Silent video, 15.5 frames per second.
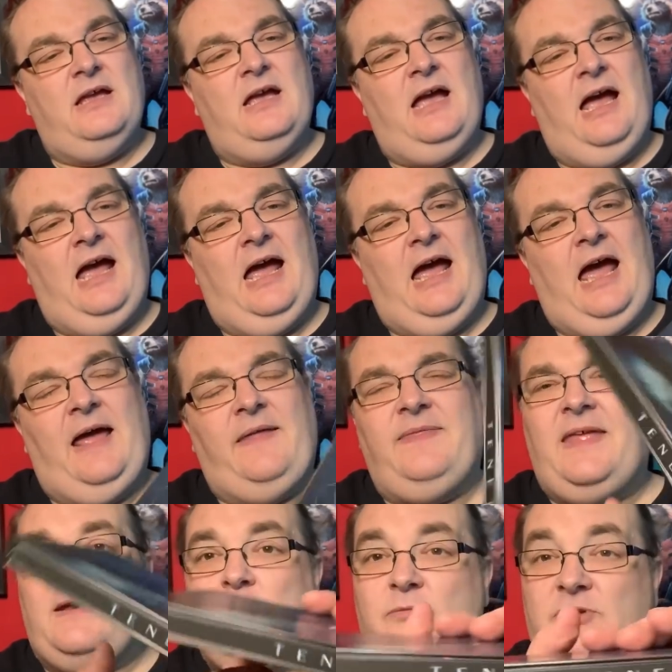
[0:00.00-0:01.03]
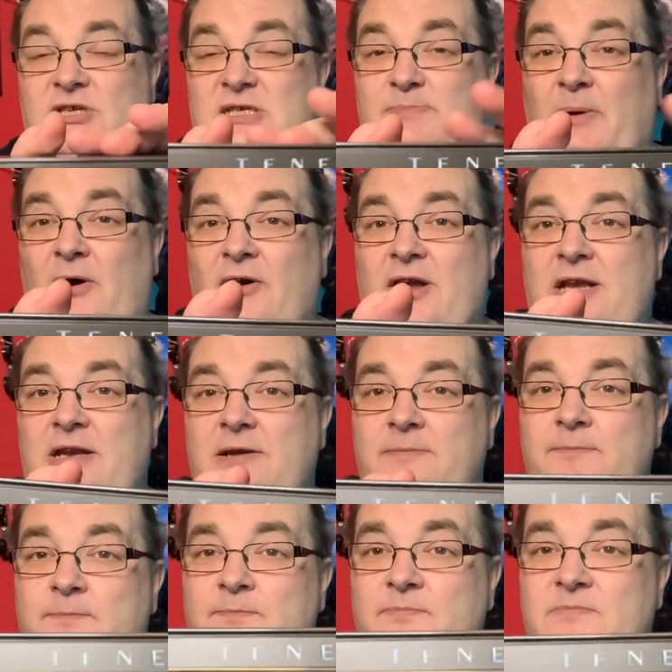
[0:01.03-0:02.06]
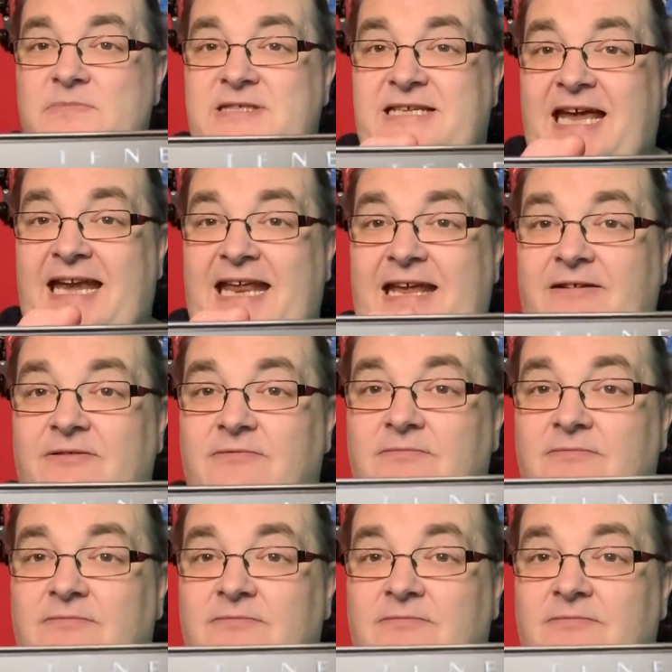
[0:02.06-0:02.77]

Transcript: And then the spine, Tenet,